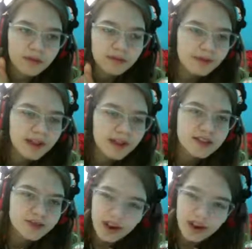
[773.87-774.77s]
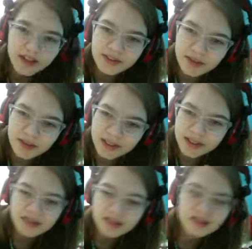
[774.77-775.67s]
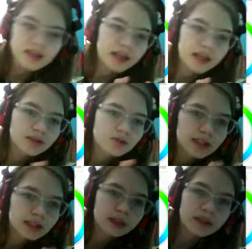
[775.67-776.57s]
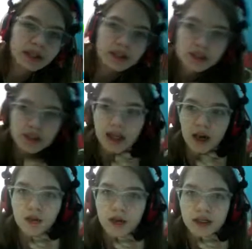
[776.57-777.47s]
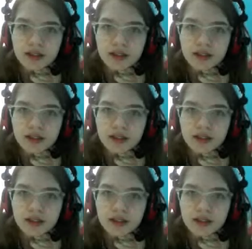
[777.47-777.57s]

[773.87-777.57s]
it's fun doing this because it's like really, really interesting how it works.